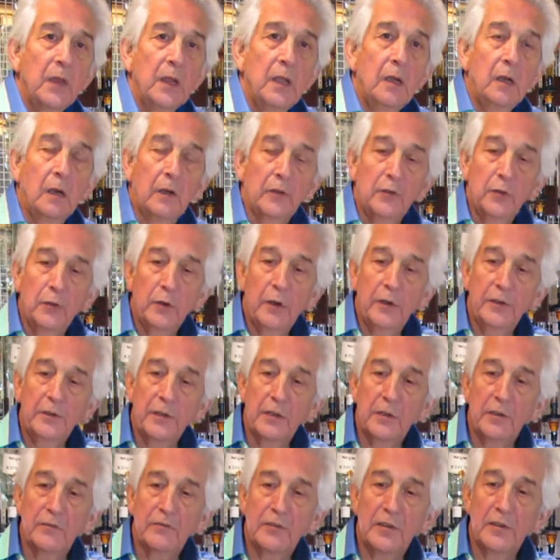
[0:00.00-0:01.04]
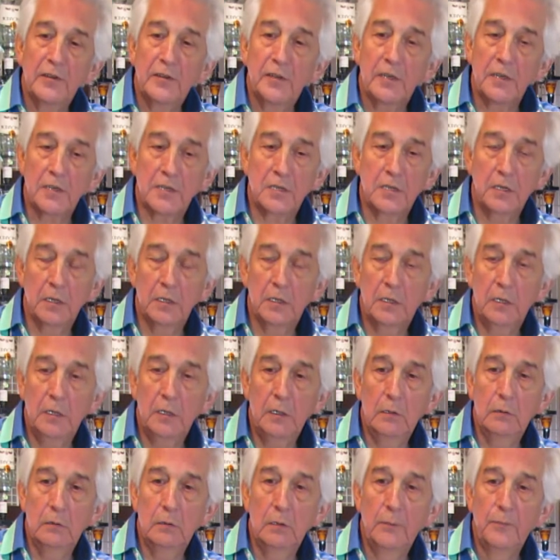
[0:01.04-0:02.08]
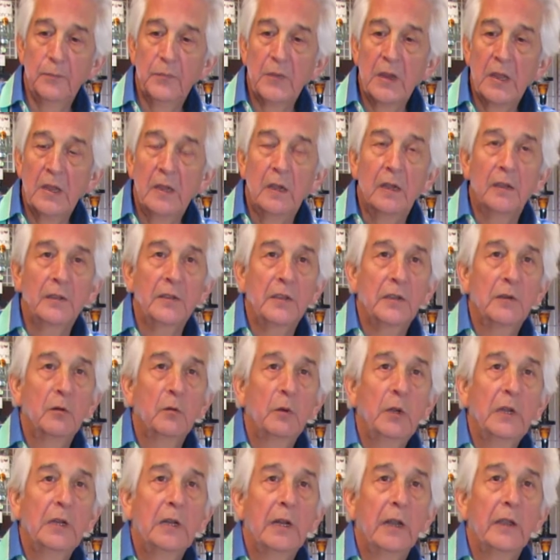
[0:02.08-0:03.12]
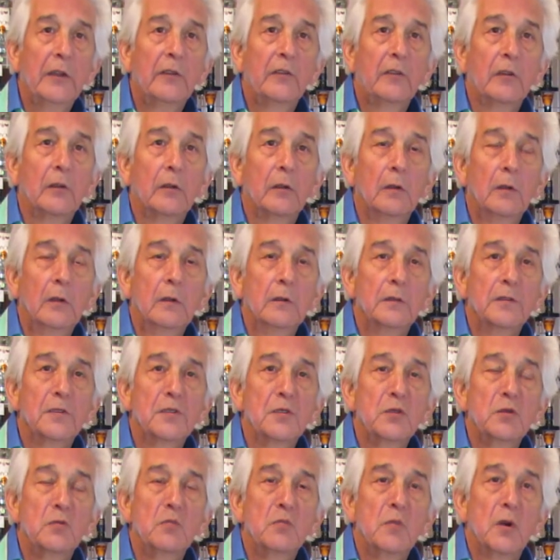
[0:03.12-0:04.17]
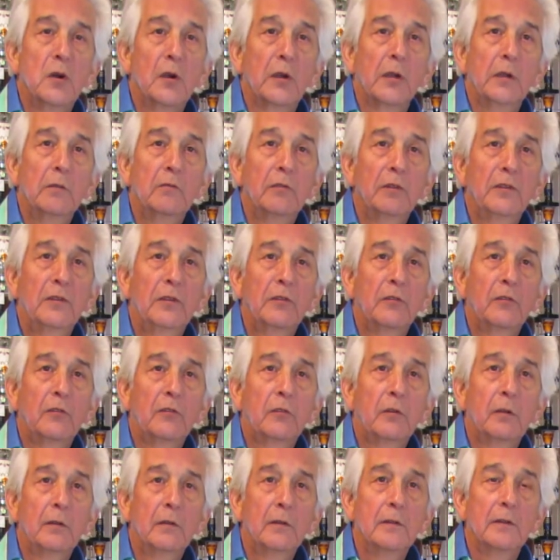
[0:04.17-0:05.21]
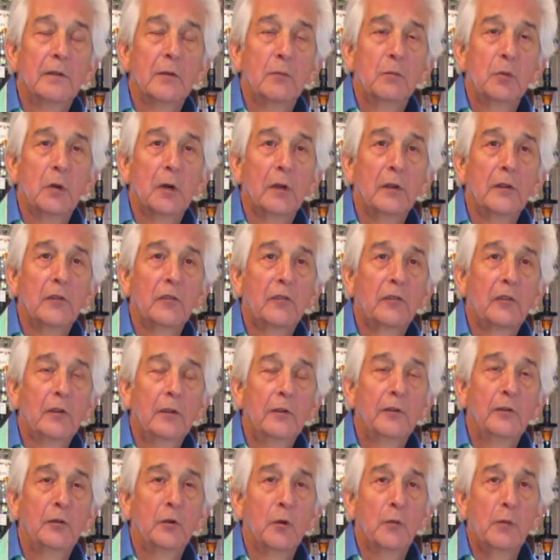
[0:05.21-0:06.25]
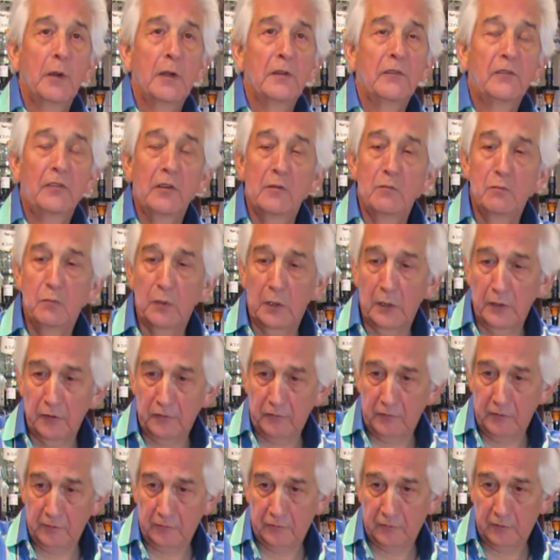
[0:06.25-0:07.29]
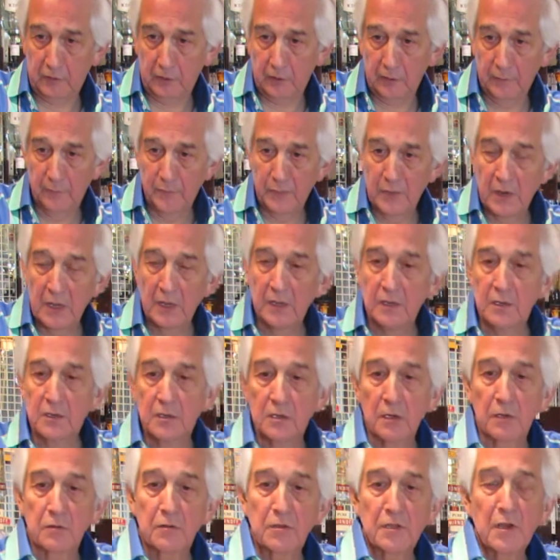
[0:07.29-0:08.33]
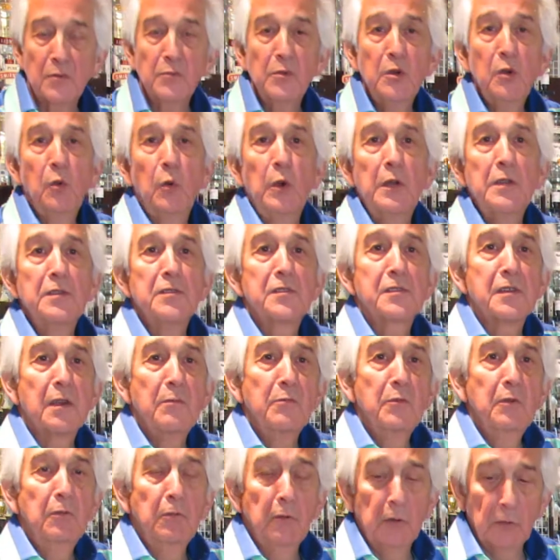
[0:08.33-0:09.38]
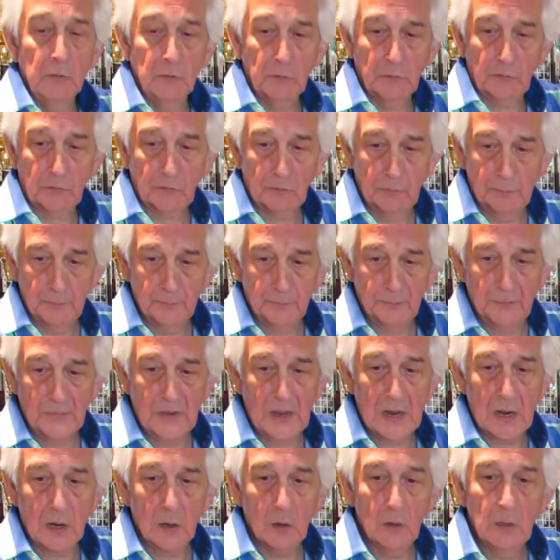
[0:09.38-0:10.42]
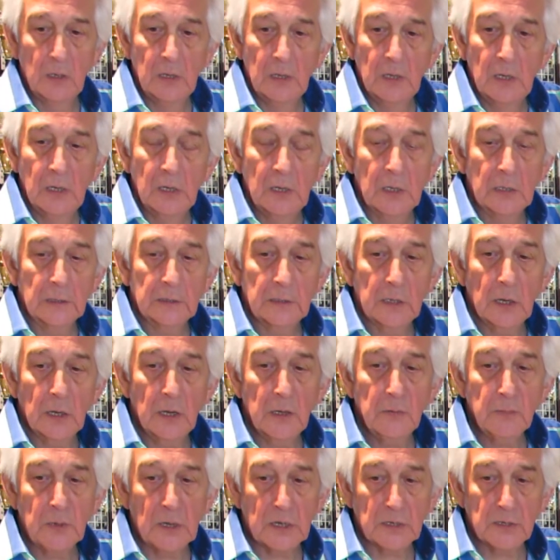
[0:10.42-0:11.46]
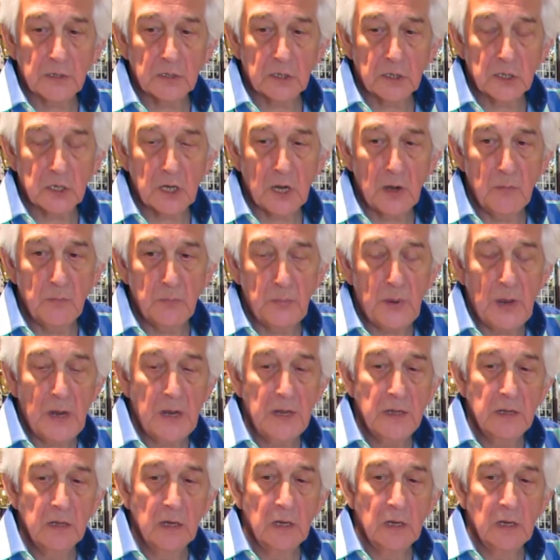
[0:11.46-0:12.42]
I thought I'd done a fantastic deal, and then a week later the supermarket reduced the price to about £7.50. So some you win, some you lose. Now, going back to the champagne,